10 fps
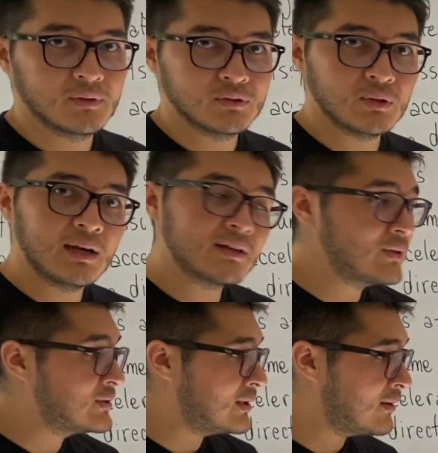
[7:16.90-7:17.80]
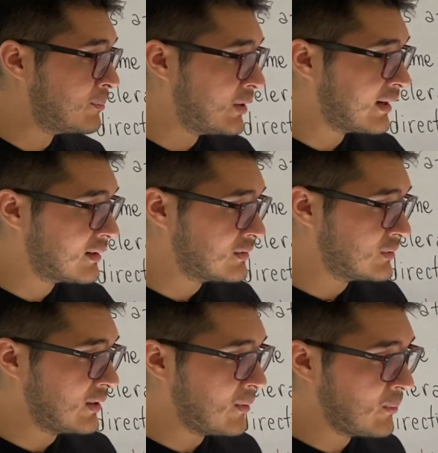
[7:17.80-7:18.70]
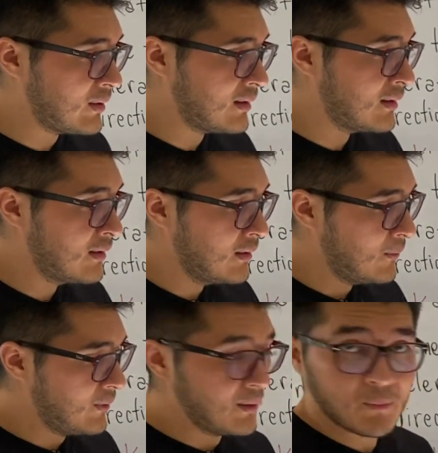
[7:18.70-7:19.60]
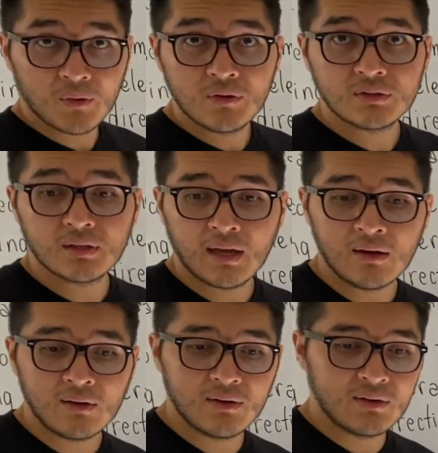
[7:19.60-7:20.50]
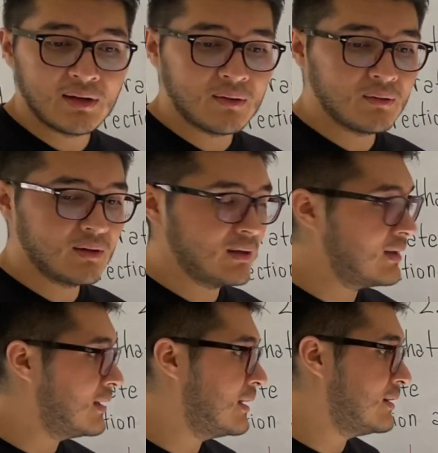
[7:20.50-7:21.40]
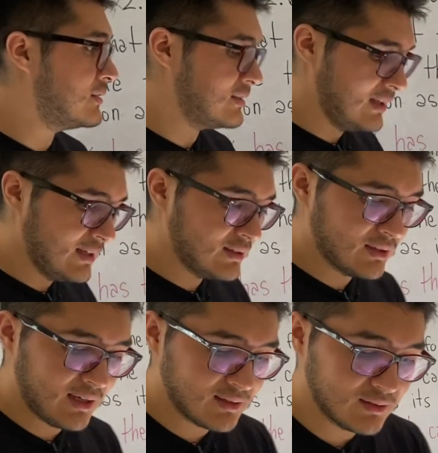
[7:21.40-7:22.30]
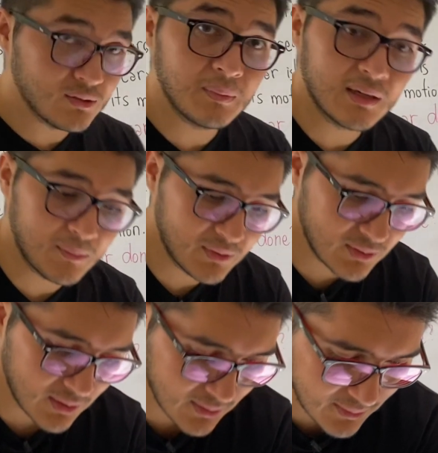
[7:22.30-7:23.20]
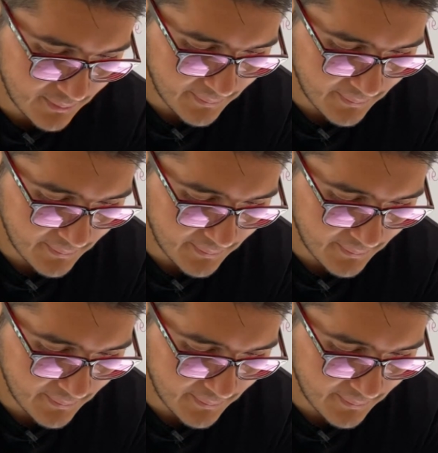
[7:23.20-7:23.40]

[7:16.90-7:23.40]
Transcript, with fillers: So I like to use a lot of brackets so that way when I'm going to use the calculator now, there's less chances to make a mistake.